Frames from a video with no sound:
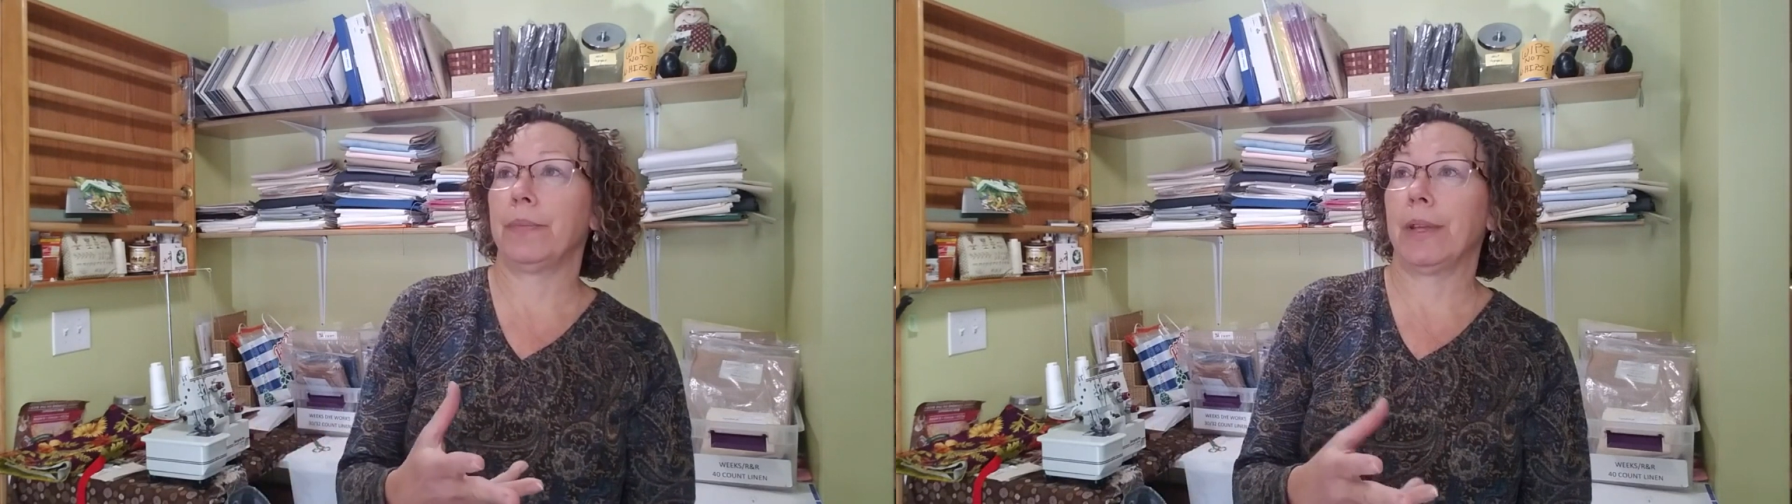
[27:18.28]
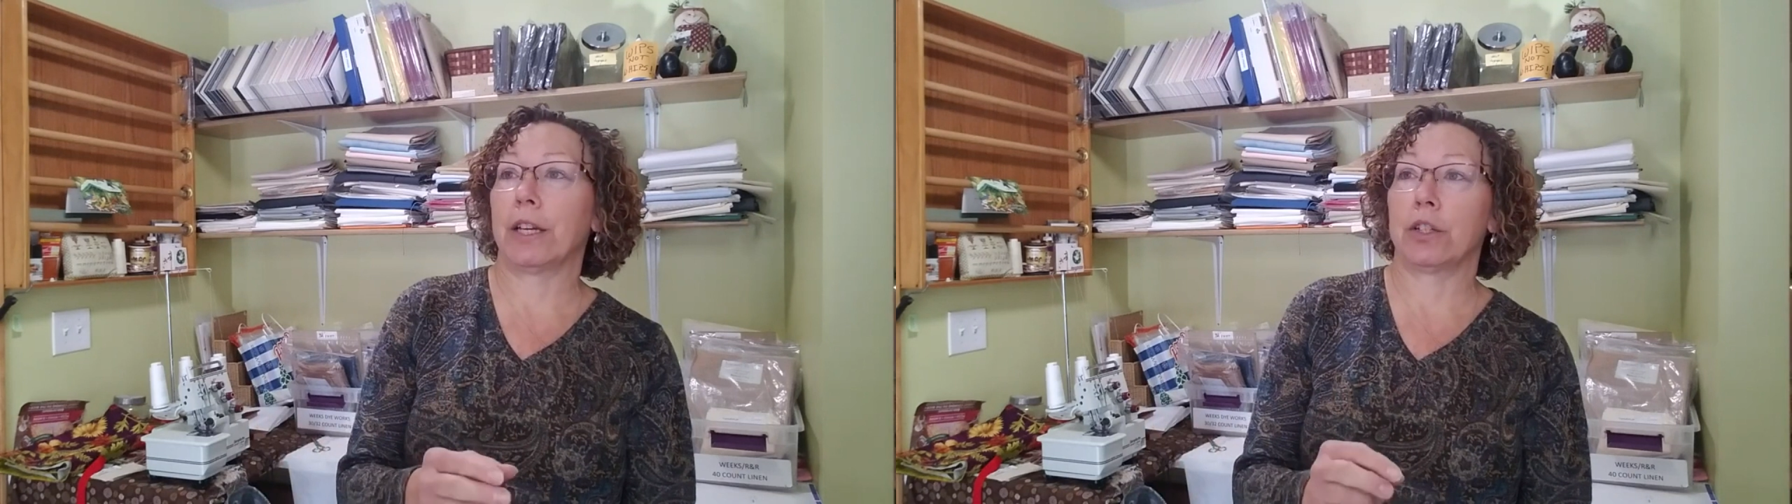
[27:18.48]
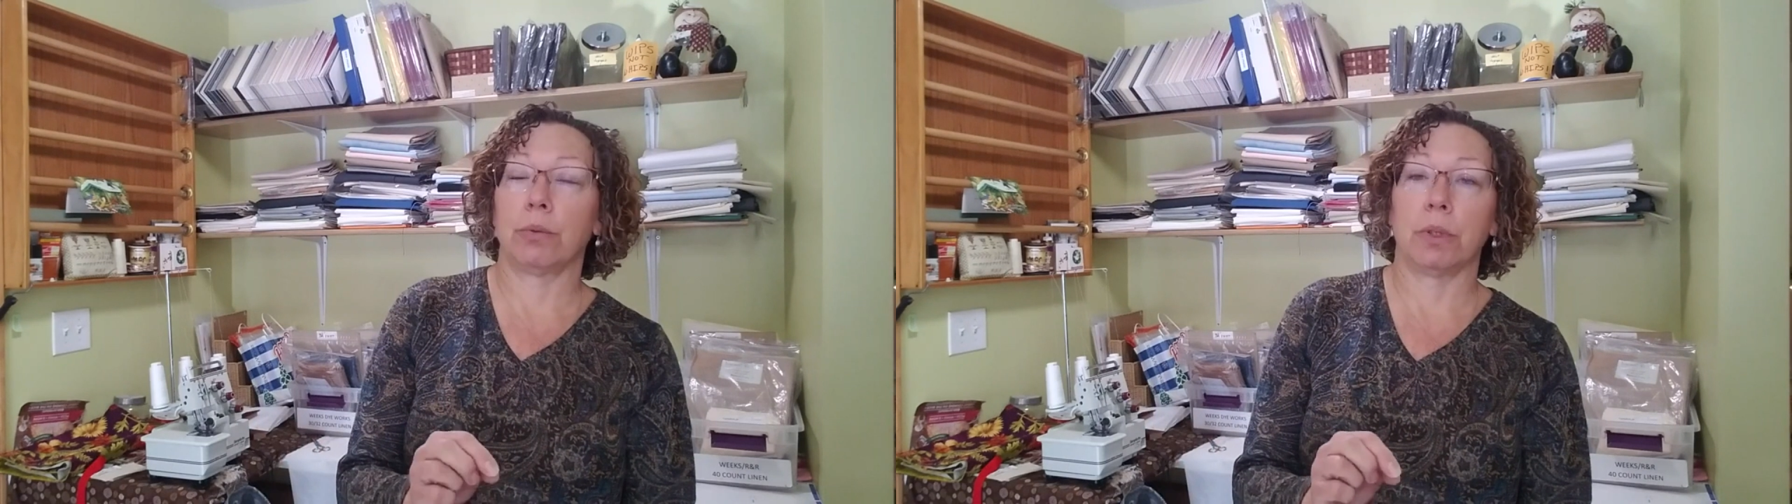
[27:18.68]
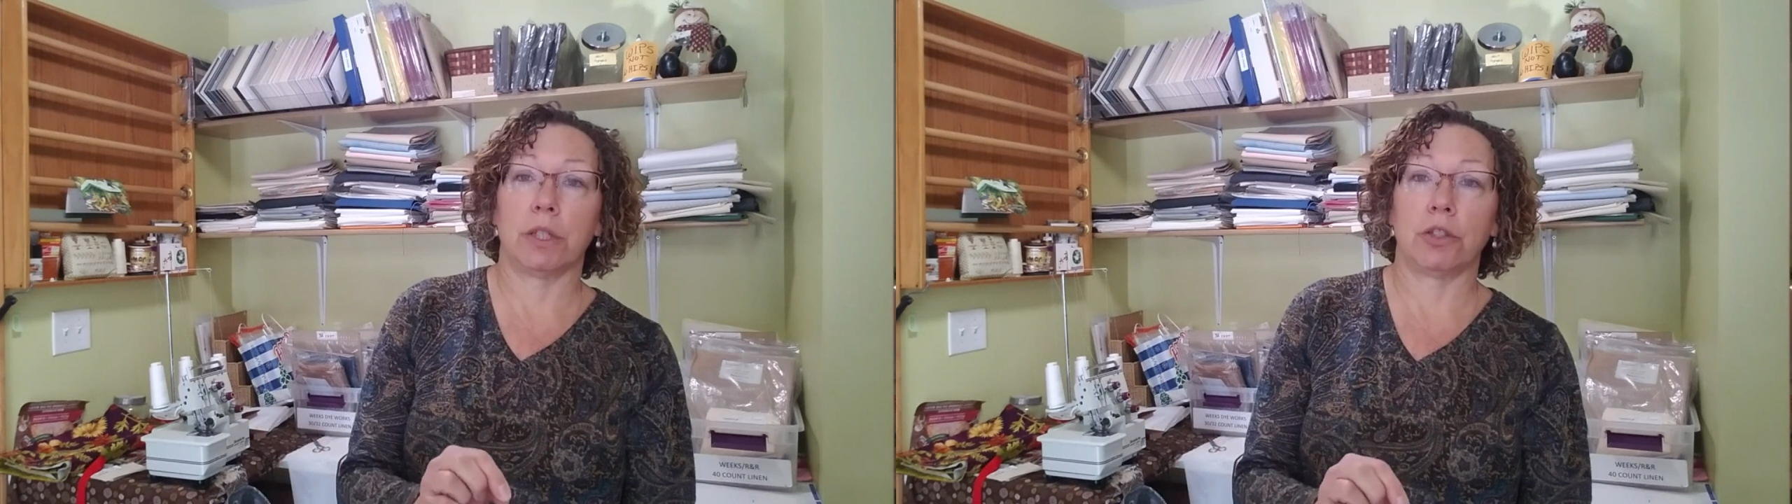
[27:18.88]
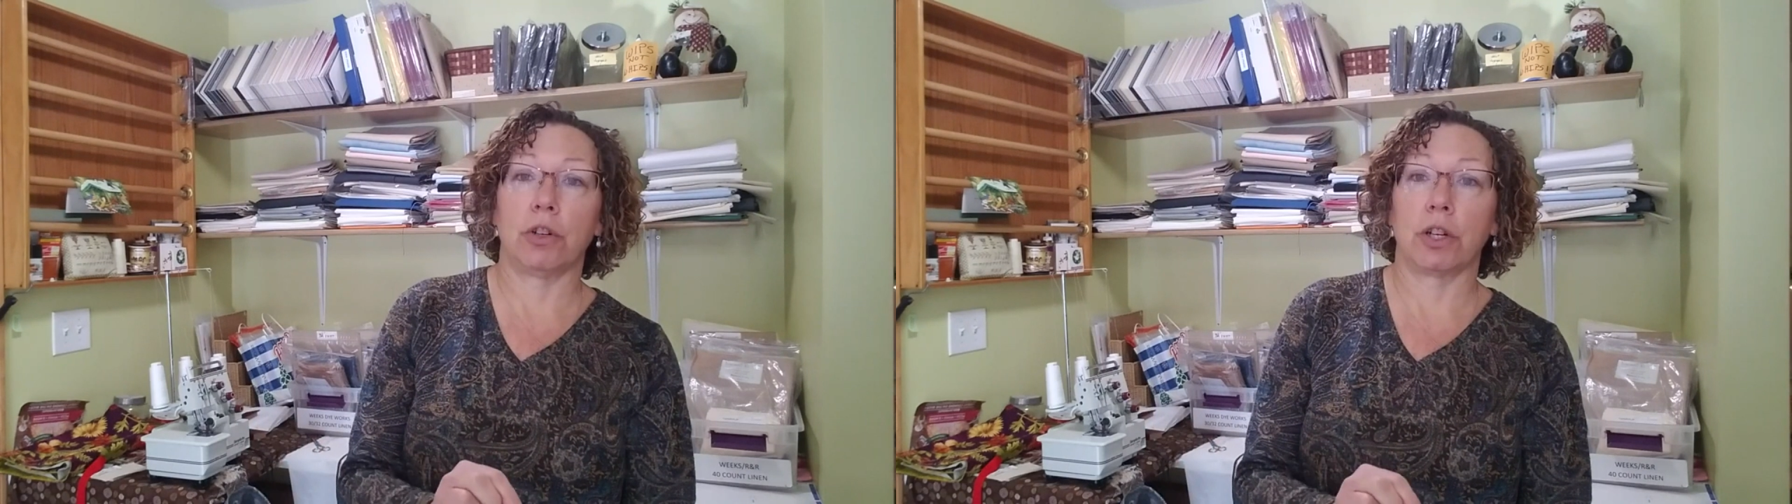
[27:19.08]
actual
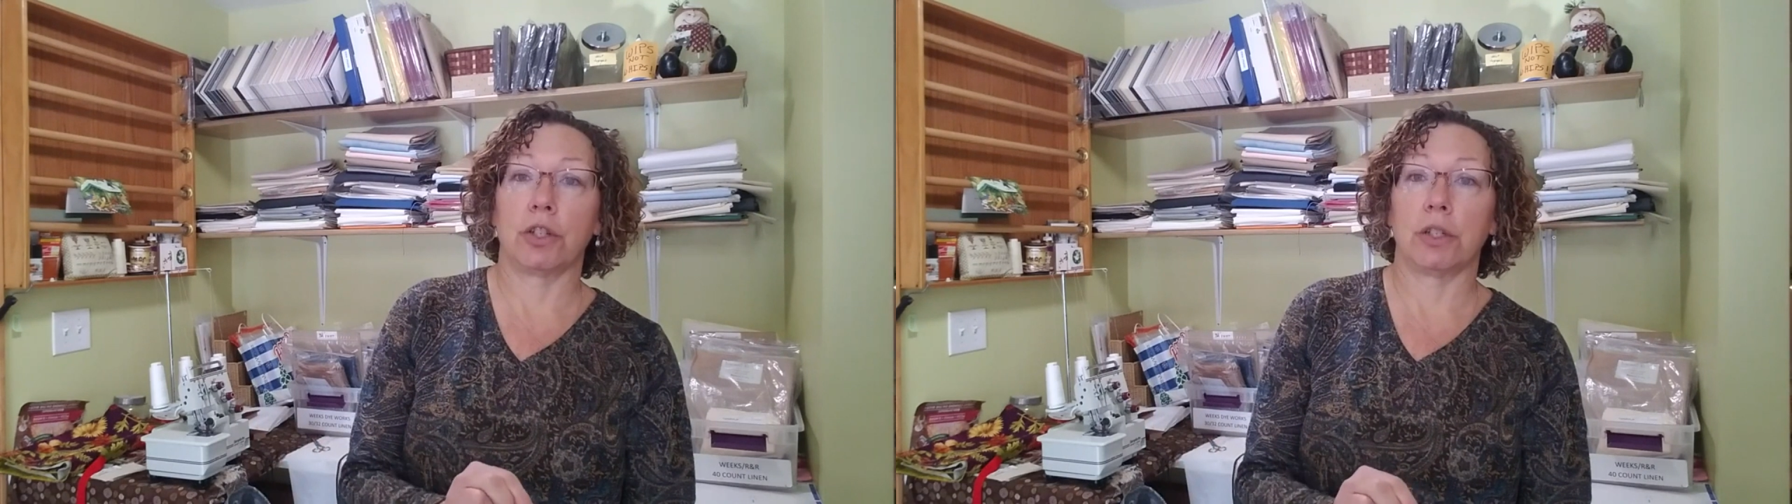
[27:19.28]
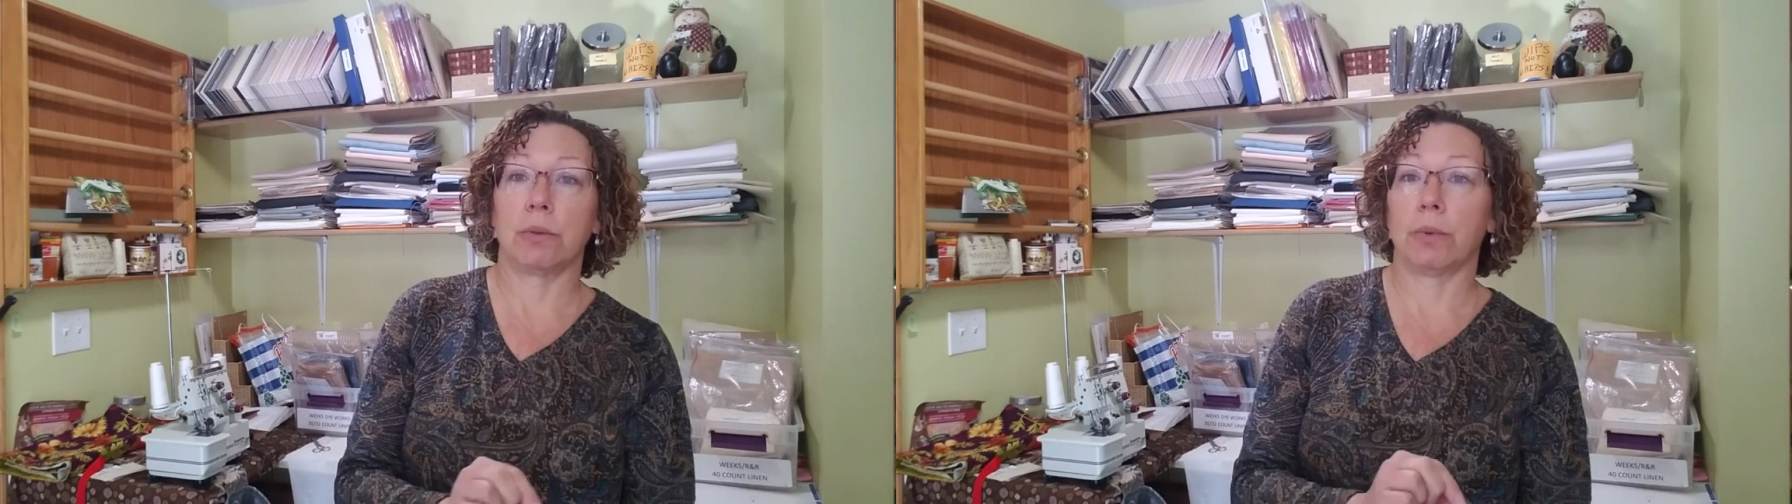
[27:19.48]
instructions